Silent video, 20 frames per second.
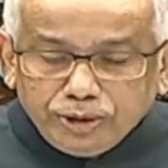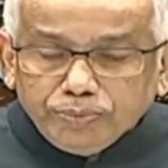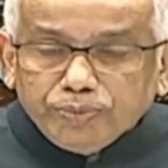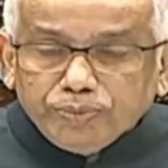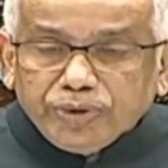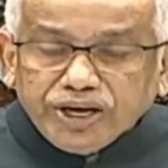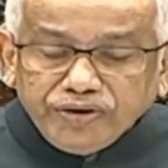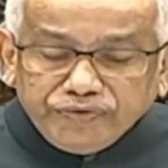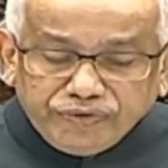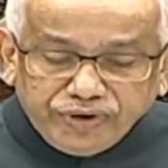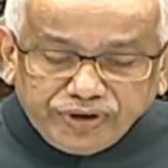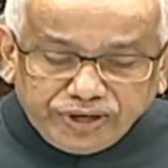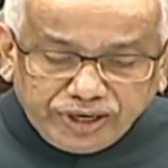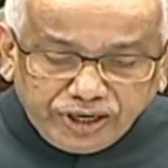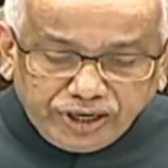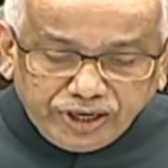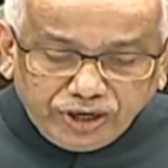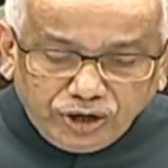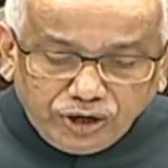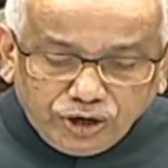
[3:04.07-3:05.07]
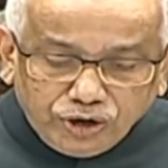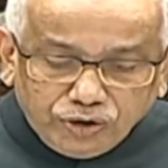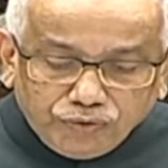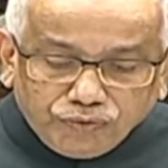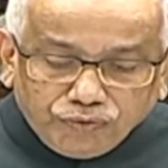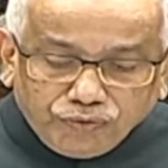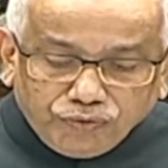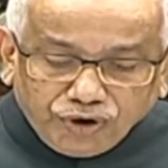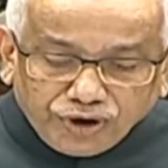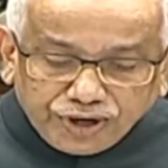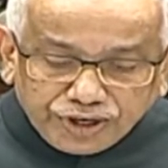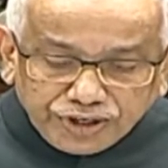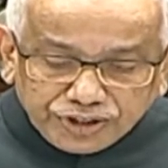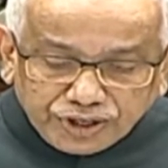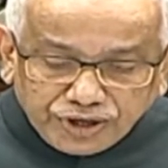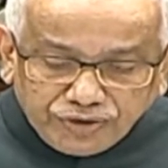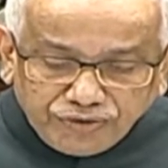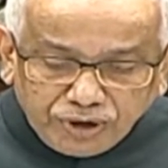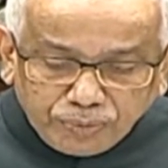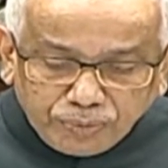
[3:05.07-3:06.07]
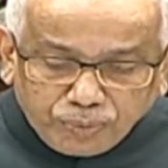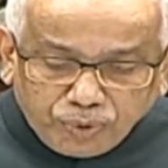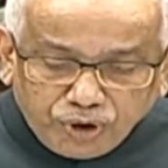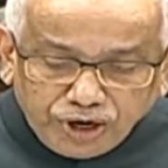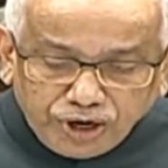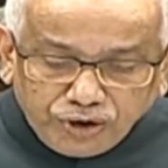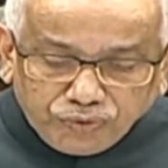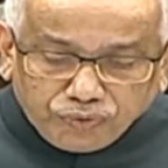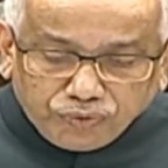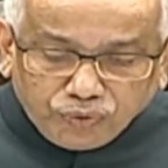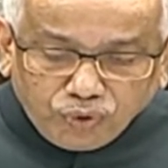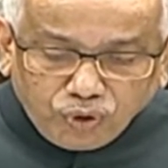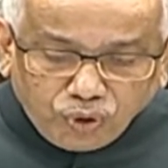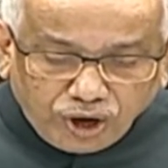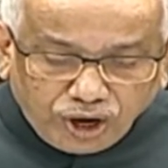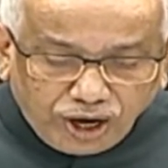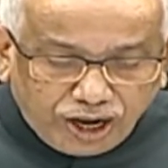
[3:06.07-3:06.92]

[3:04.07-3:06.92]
benefiting 47.4